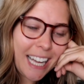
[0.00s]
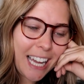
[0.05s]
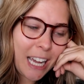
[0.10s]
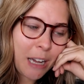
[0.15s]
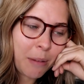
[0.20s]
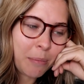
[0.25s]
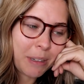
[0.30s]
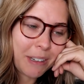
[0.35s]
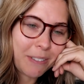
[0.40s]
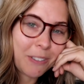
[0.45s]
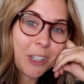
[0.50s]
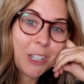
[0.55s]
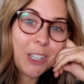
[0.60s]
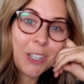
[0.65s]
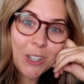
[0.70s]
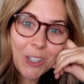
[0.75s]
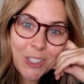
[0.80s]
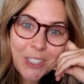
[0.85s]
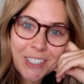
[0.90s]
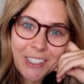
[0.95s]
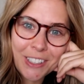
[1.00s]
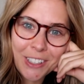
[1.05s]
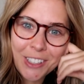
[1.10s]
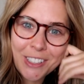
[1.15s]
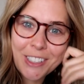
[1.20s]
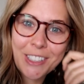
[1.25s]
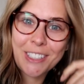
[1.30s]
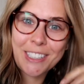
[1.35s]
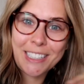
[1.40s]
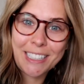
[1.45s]
but I've got lots and
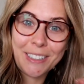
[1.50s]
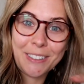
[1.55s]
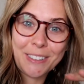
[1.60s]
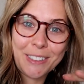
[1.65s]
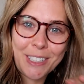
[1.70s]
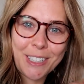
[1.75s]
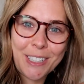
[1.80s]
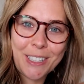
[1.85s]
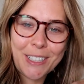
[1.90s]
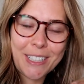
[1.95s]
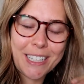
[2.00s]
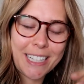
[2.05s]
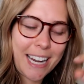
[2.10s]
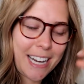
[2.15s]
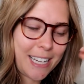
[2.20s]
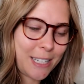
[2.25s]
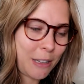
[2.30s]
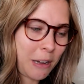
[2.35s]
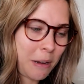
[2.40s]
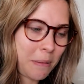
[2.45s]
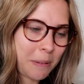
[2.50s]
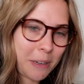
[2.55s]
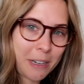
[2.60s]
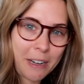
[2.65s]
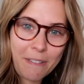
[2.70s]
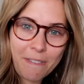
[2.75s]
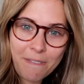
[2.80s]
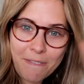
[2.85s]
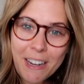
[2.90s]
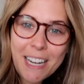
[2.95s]
lots still to do today. So I'm
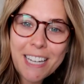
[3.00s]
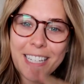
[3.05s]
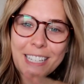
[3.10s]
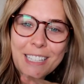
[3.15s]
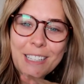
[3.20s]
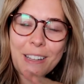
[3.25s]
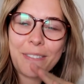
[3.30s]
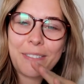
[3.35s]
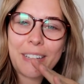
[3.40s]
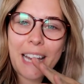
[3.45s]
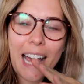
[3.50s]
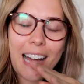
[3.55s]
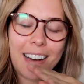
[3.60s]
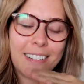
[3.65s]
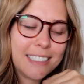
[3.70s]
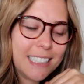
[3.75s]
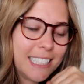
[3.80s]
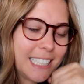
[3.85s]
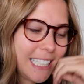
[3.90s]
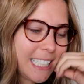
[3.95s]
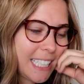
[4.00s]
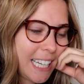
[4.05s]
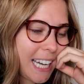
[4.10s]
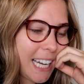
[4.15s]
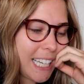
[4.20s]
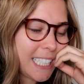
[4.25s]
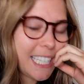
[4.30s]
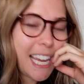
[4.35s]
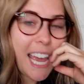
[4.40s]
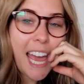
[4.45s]
going to finish this off now.
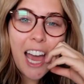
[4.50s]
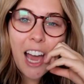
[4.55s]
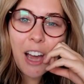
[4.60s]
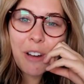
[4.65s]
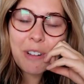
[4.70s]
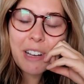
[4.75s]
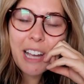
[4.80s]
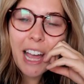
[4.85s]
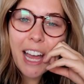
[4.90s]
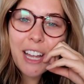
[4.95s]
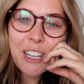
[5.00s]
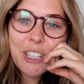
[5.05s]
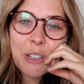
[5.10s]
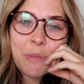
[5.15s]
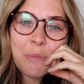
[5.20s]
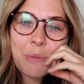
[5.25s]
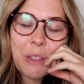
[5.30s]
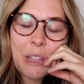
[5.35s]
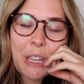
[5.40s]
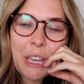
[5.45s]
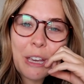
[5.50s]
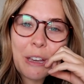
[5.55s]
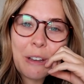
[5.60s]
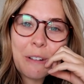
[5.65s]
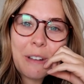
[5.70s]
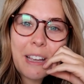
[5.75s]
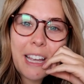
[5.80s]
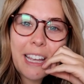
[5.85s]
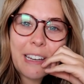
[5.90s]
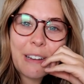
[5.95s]
And yeah, I will catch up with
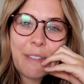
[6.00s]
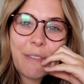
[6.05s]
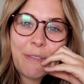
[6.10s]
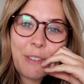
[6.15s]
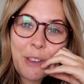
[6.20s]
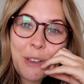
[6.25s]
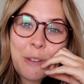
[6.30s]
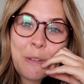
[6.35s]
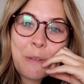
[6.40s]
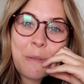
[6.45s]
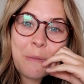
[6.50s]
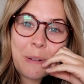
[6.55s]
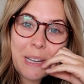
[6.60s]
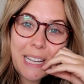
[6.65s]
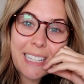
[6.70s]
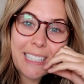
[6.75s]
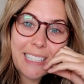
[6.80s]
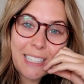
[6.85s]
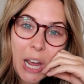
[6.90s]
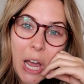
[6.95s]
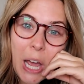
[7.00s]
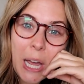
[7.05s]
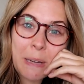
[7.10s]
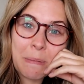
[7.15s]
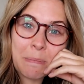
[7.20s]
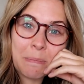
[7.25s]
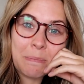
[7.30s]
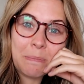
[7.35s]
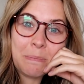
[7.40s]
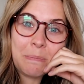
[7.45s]
you in a few weeks'
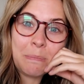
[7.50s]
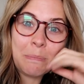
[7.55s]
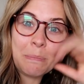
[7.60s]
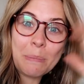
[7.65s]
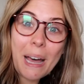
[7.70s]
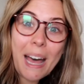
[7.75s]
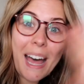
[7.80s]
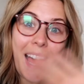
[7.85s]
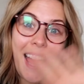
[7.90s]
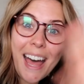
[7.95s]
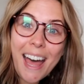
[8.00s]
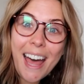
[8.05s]
time. Bye!